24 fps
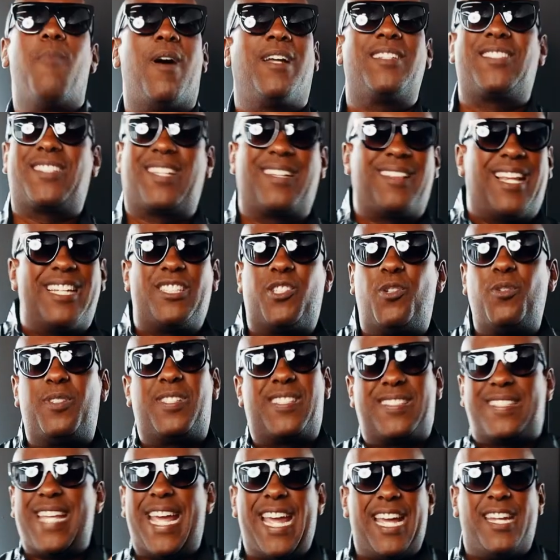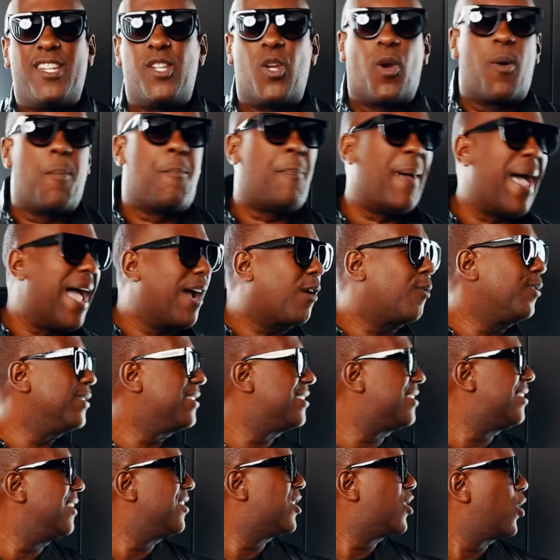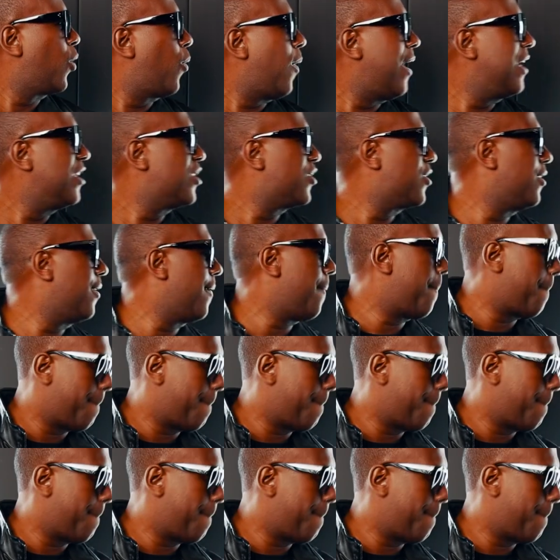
much to let you stay in your backward situation.